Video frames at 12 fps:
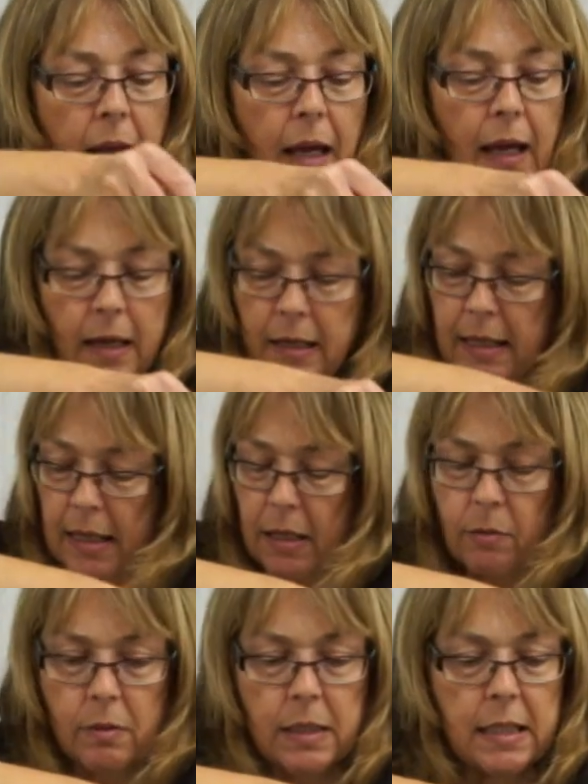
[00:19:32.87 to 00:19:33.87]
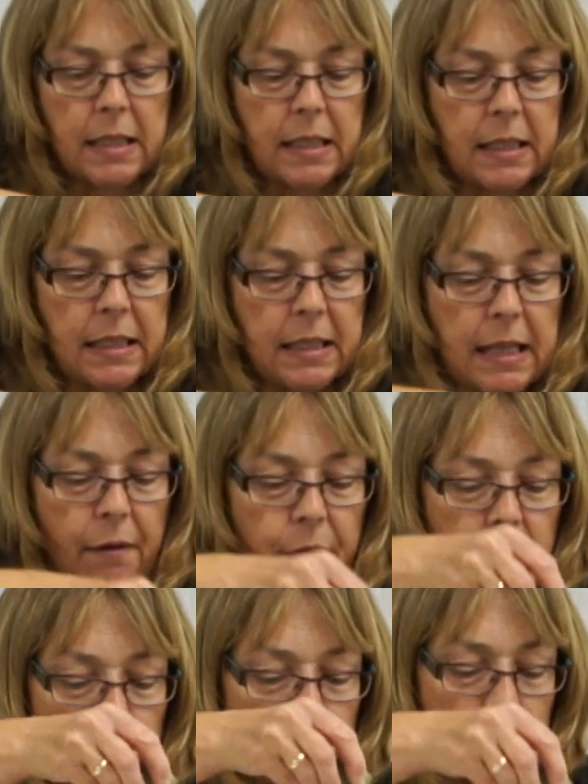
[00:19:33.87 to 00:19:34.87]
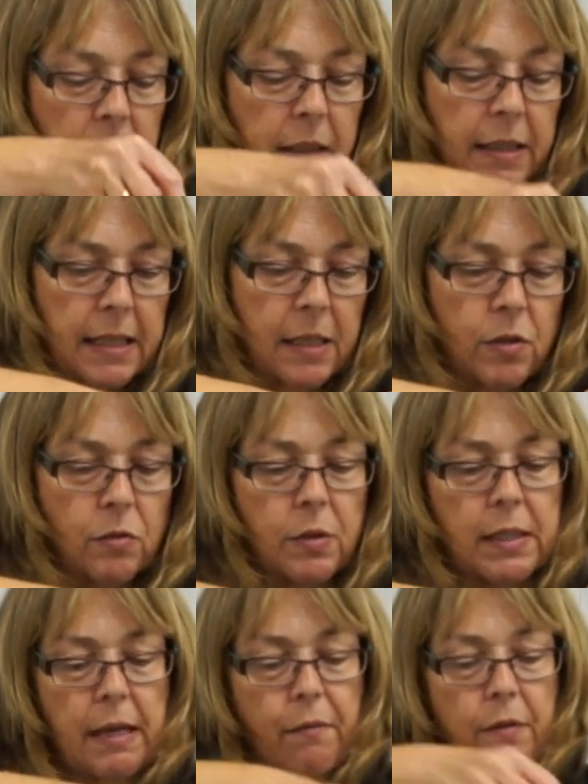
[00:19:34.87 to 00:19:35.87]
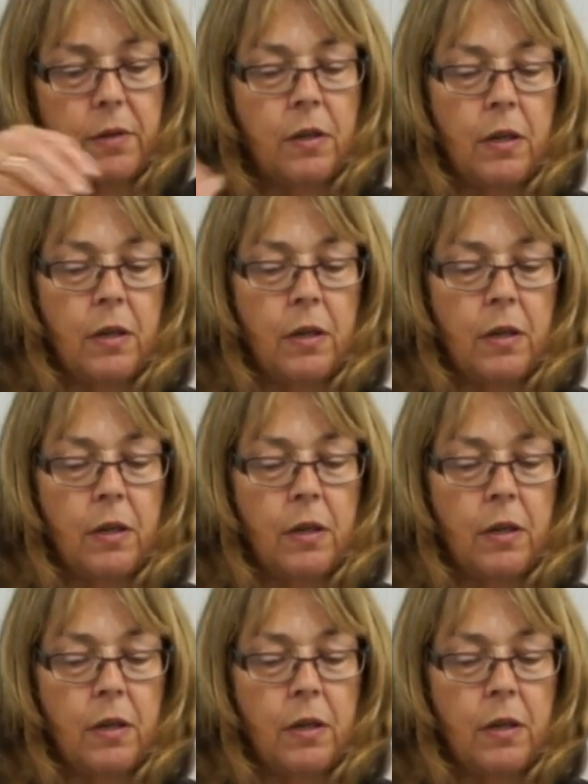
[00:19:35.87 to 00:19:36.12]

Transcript: and I think it was 6 or 7